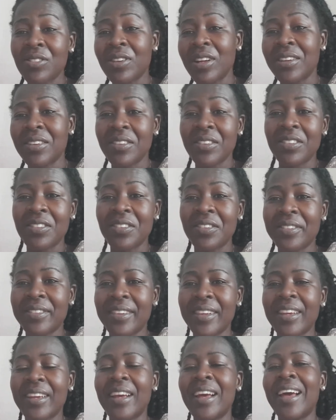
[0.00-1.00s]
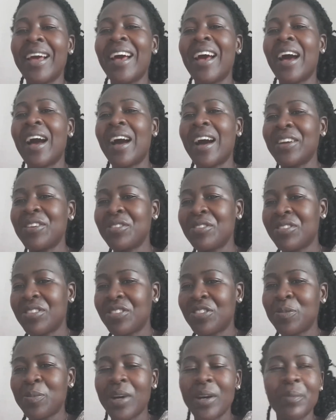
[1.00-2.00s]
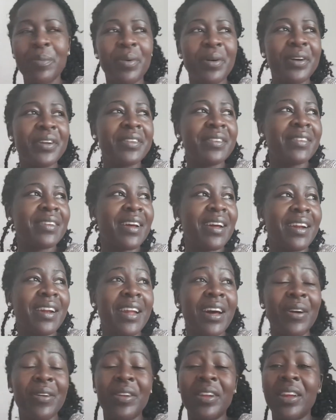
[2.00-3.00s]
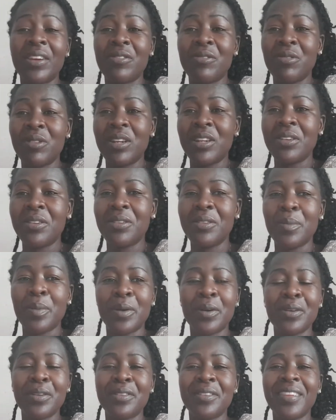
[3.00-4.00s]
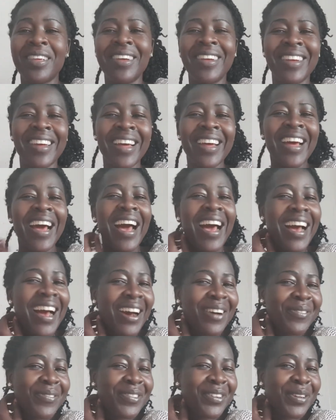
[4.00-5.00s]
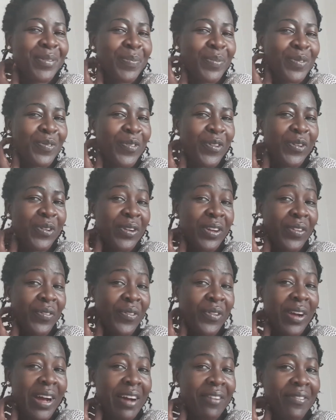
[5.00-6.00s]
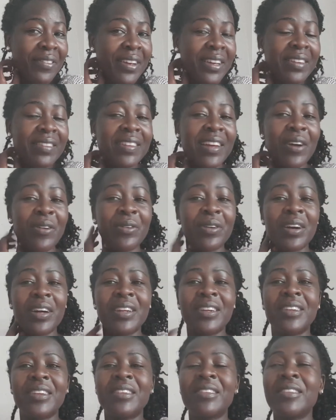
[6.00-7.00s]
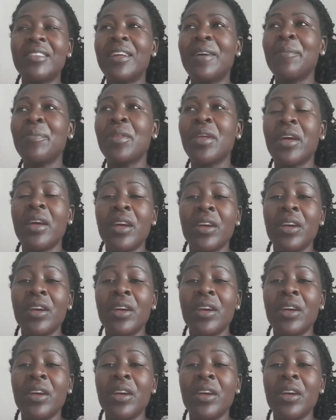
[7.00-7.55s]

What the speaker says: you are not using. I had to teach my boys, and now they are really good because I have tips for you. If you have kids, how you can teach them.